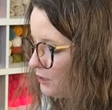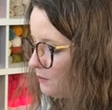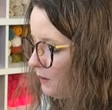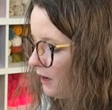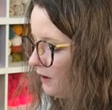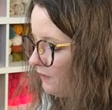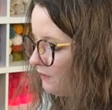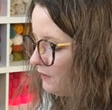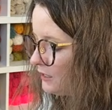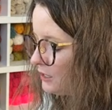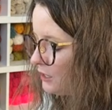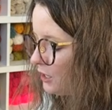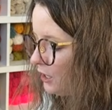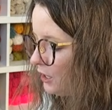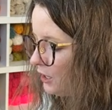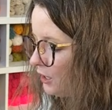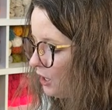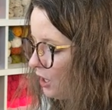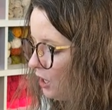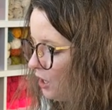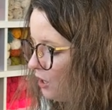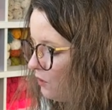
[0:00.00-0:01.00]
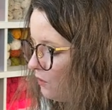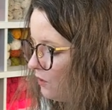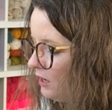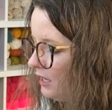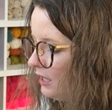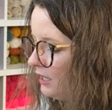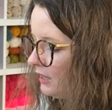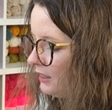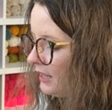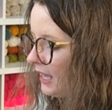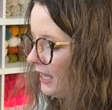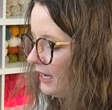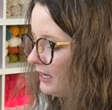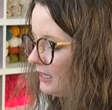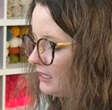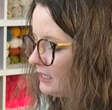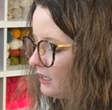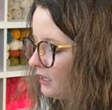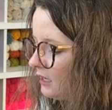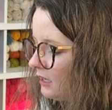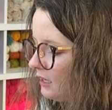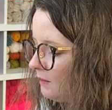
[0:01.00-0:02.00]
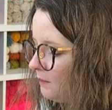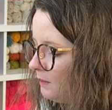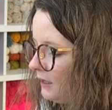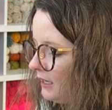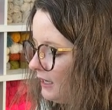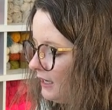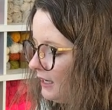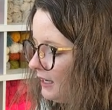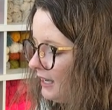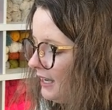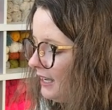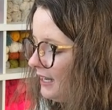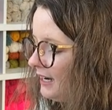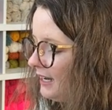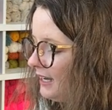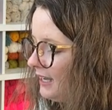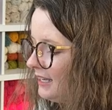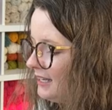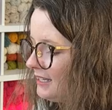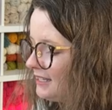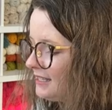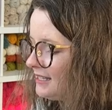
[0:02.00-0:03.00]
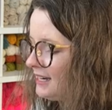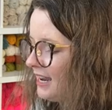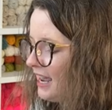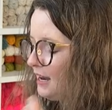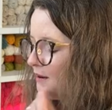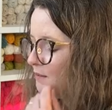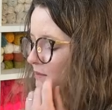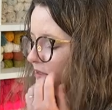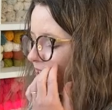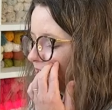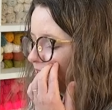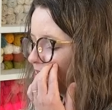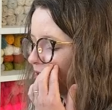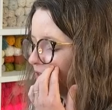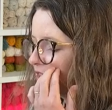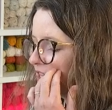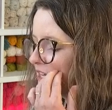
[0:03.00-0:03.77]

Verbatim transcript: puff is going to go. That is going to be, it is named, so the